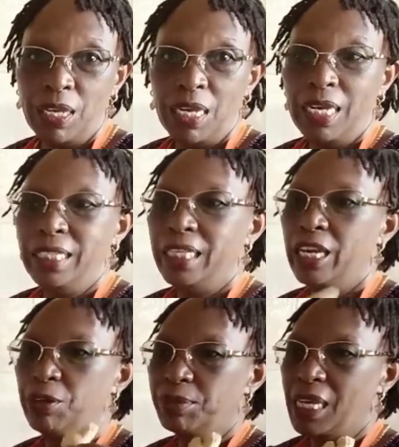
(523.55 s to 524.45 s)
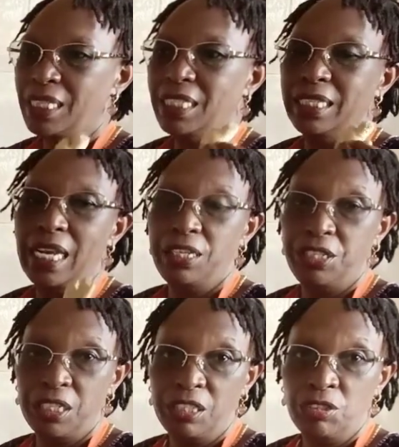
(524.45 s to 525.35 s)
It helps us in
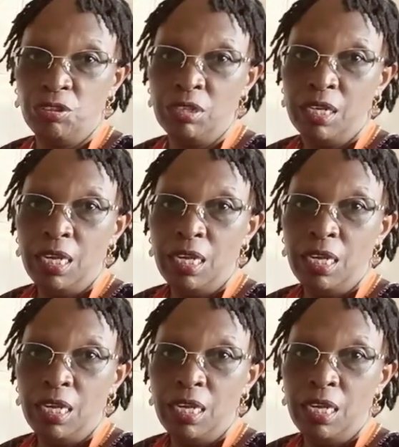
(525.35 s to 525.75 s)
digestion,